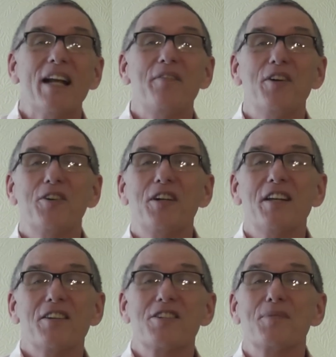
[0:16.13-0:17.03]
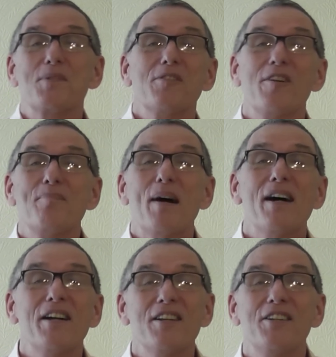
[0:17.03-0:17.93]
and if you could hit the subscribe
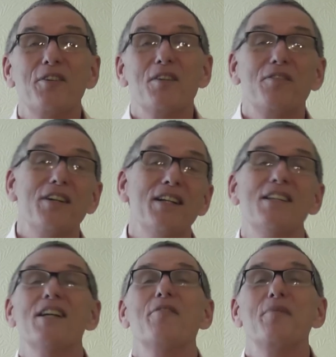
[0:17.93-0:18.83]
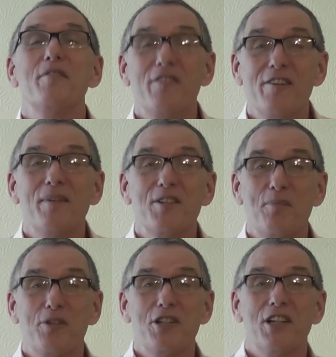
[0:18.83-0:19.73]
button and tell your friends, that would be very much
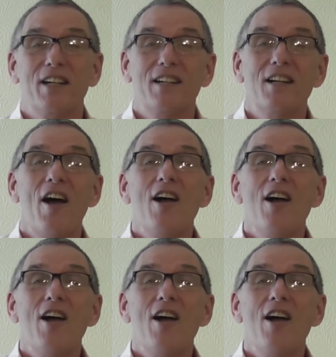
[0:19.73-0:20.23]
appreciated.